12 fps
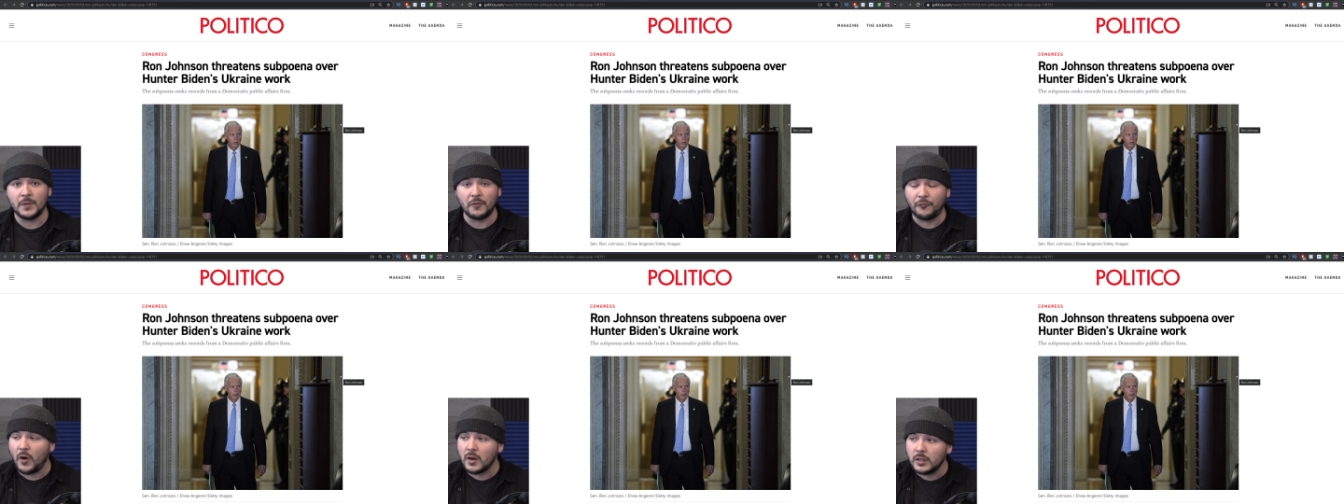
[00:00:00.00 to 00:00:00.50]

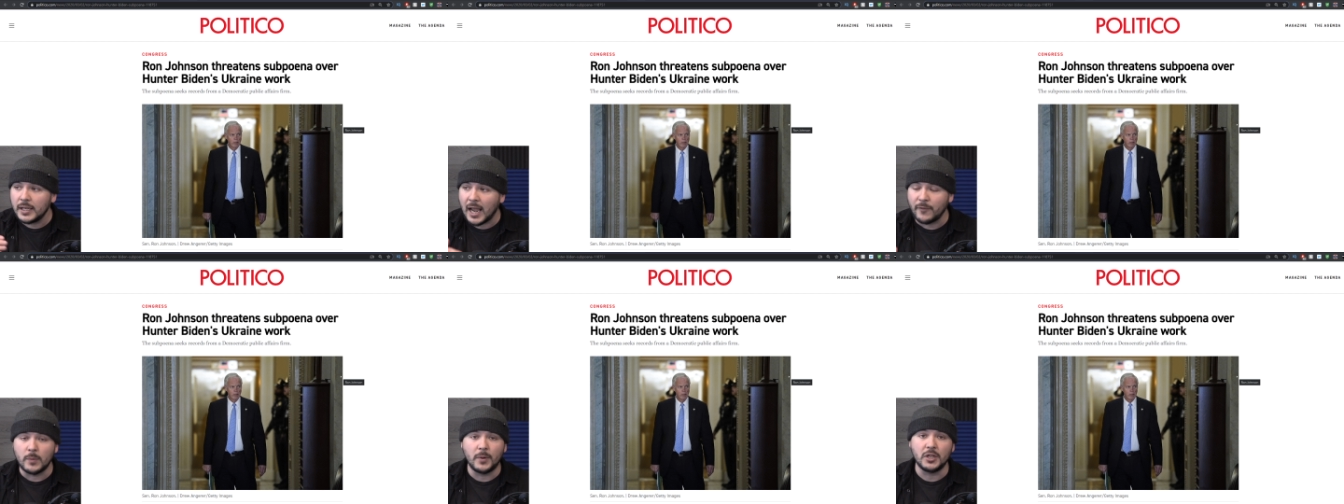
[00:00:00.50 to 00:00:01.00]
They're funneling
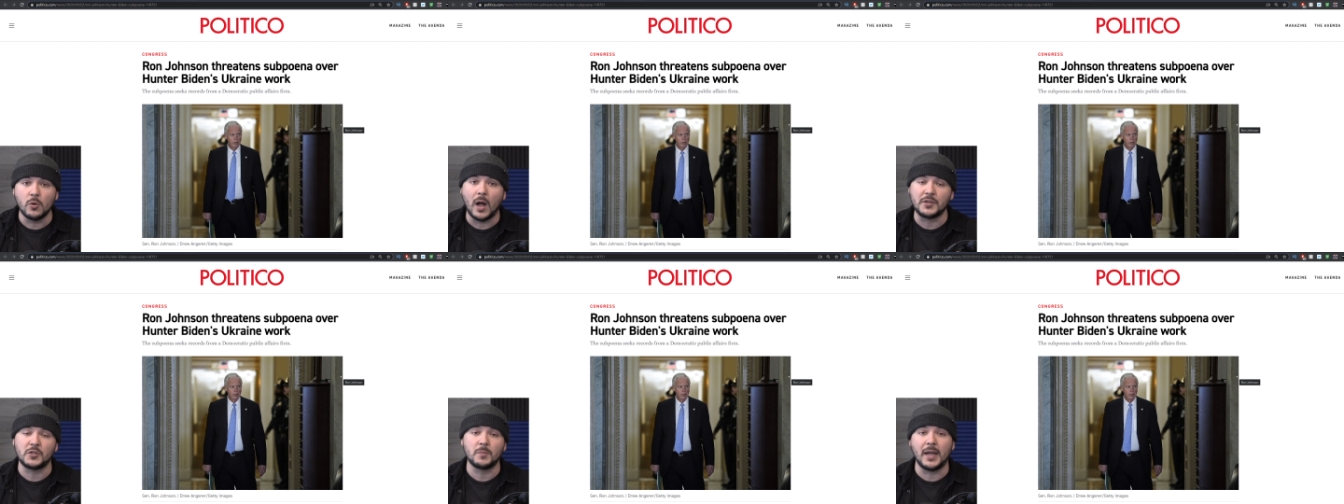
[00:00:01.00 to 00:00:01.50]
everybody who
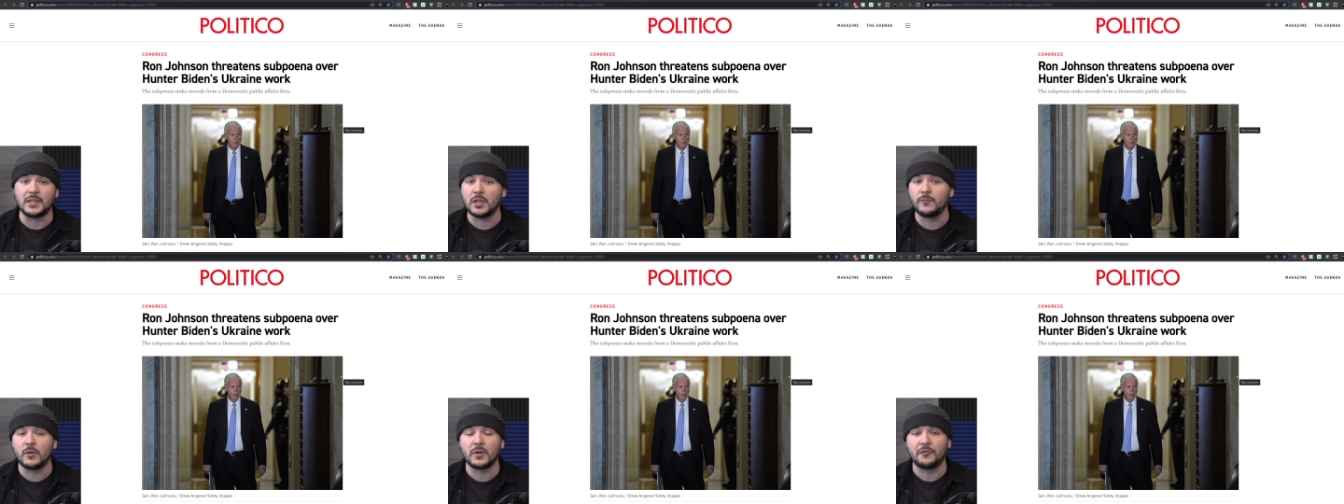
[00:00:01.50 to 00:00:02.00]
watches my
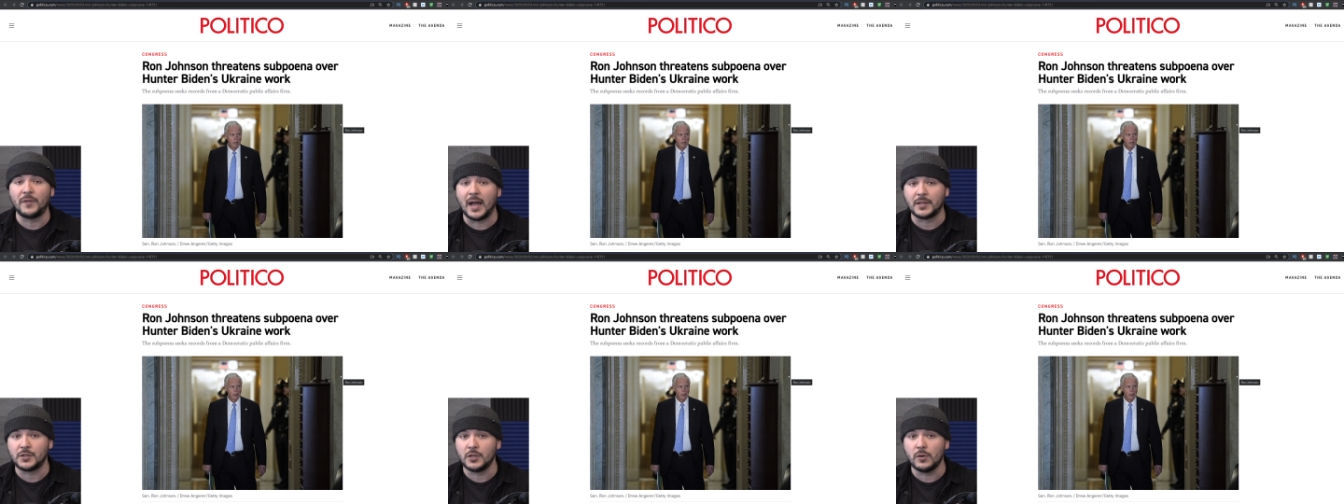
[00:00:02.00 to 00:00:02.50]
stuff over to
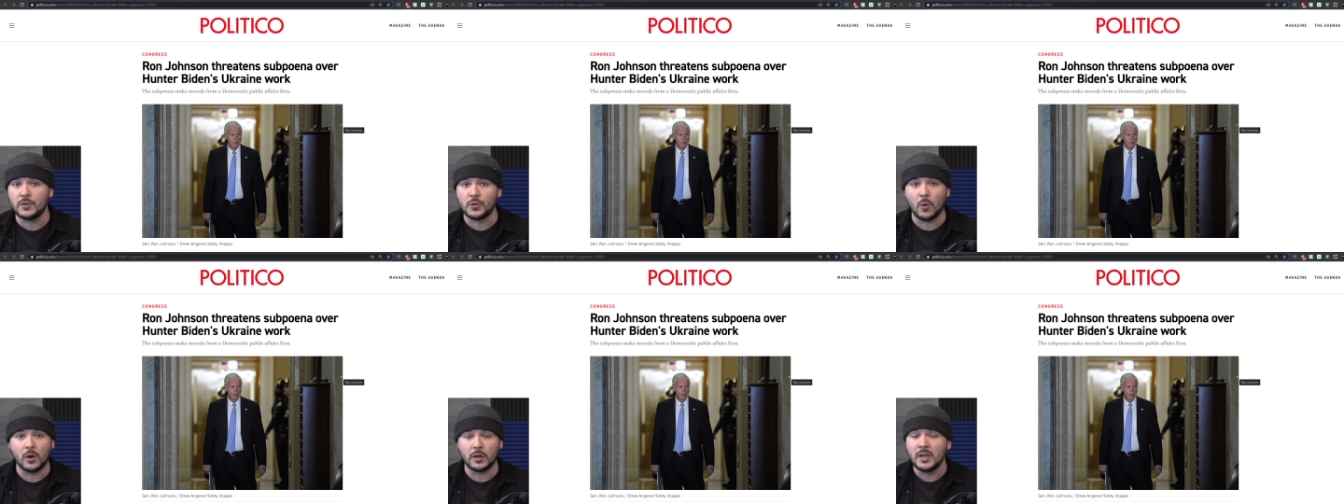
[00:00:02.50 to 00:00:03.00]
Fox
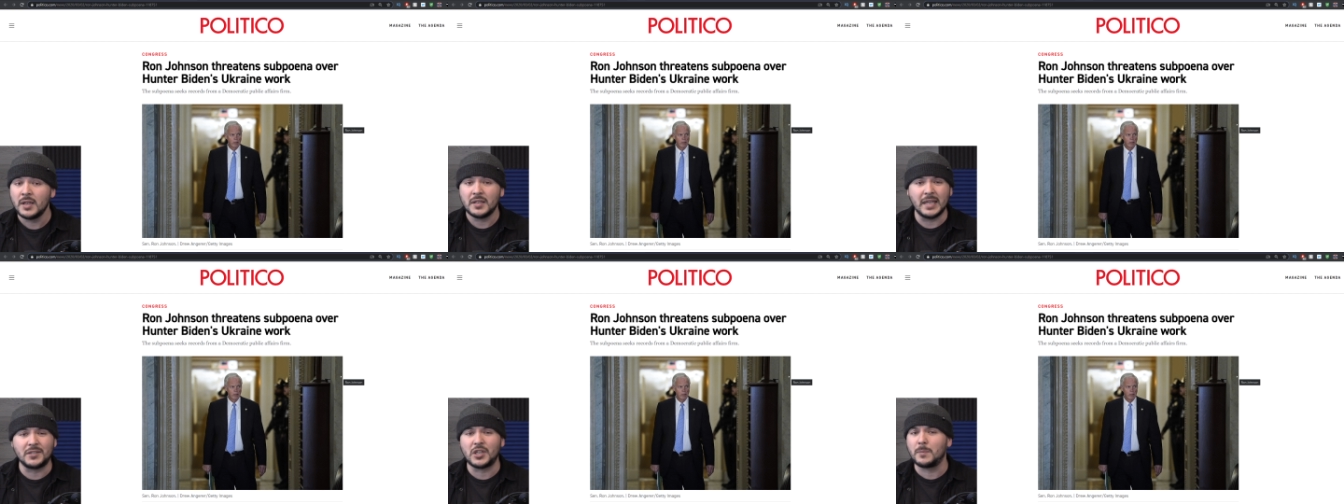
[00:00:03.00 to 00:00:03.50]
News or,
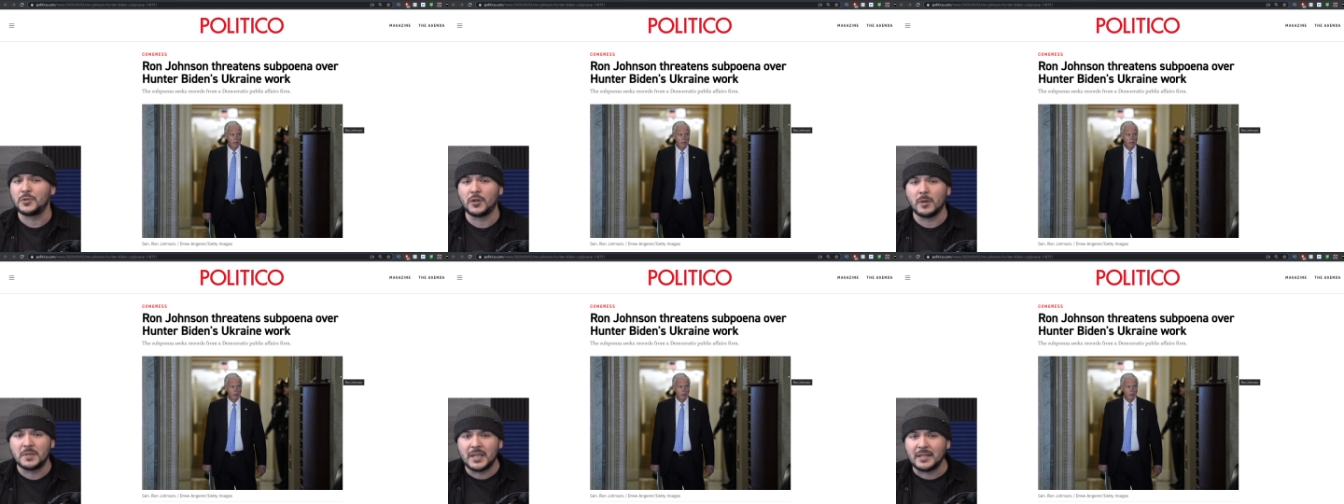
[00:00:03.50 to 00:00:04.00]
in some
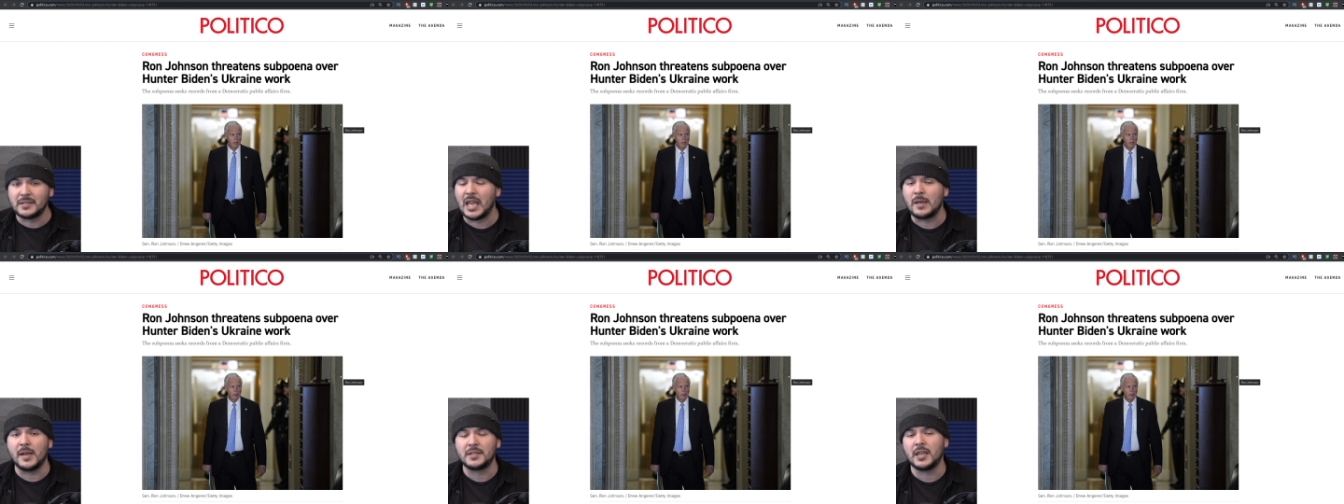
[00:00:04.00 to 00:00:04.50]
circumstances,
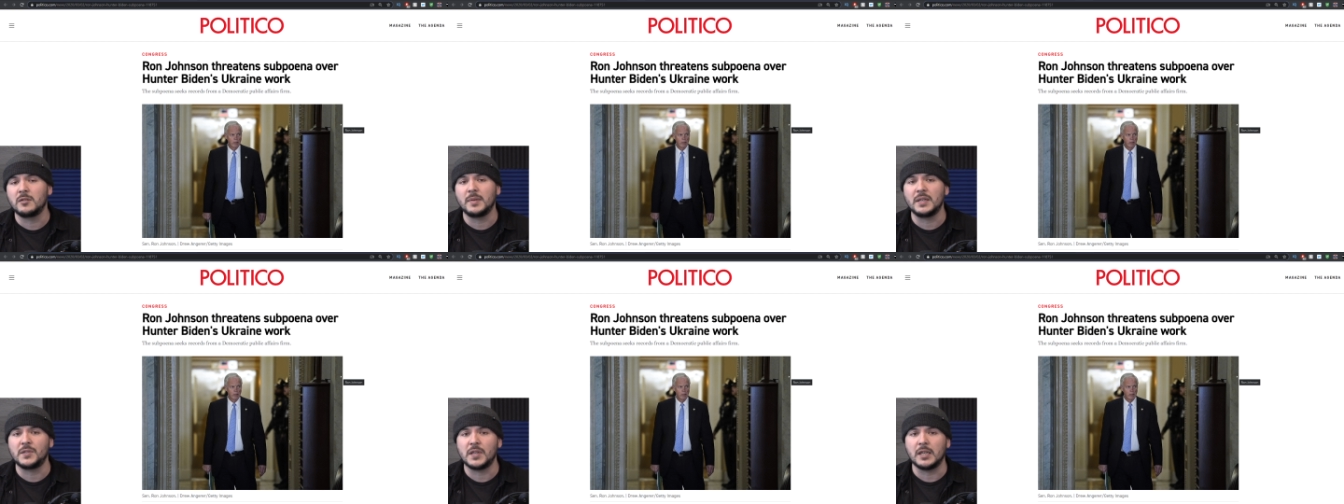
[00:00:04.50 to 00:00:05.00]

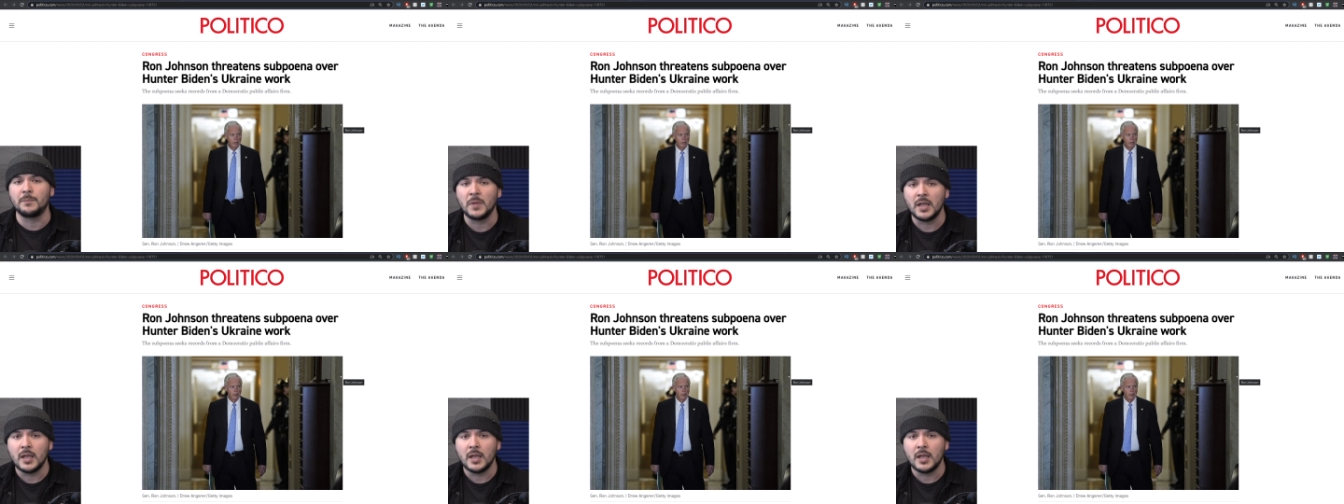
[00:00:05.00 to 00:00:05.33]
MSNBC.